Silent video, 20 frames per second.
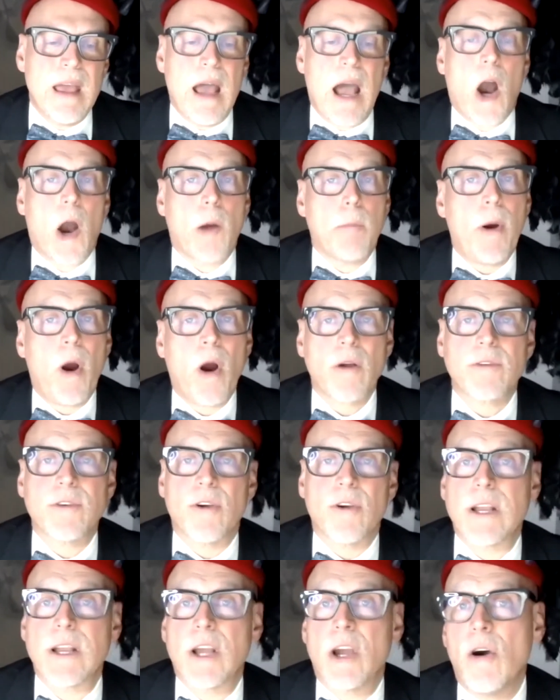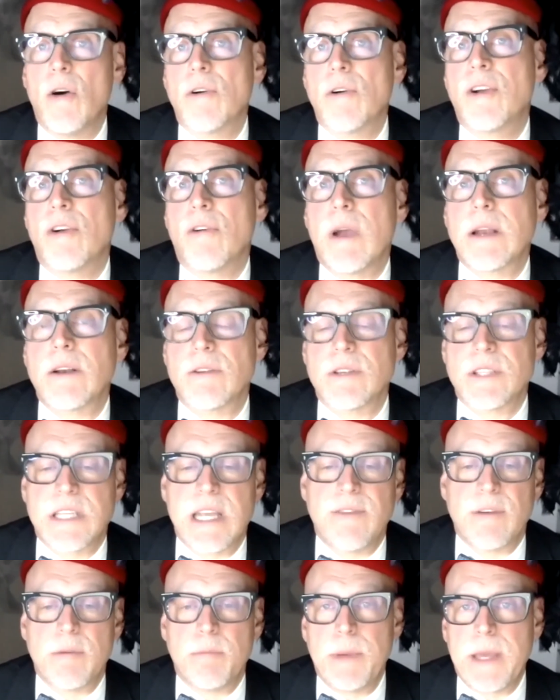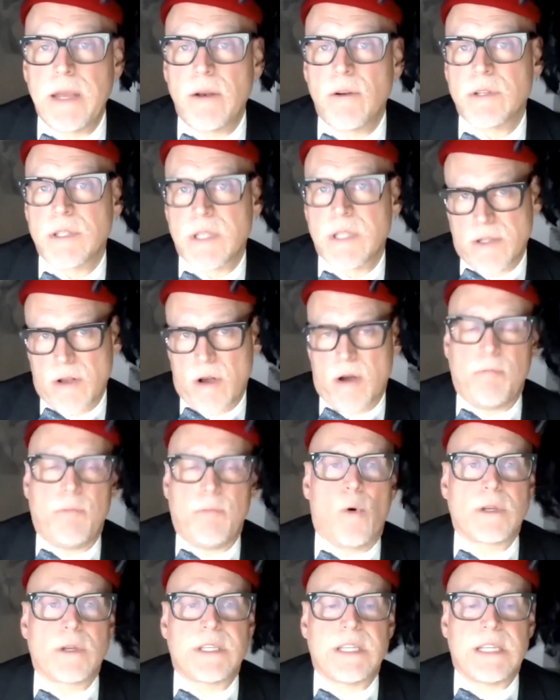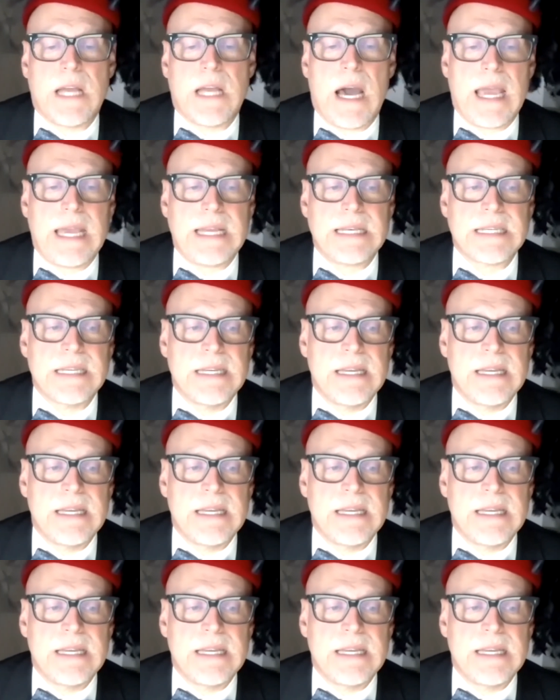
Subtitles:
Our partner and co-curator Steven Peters is on board tonight,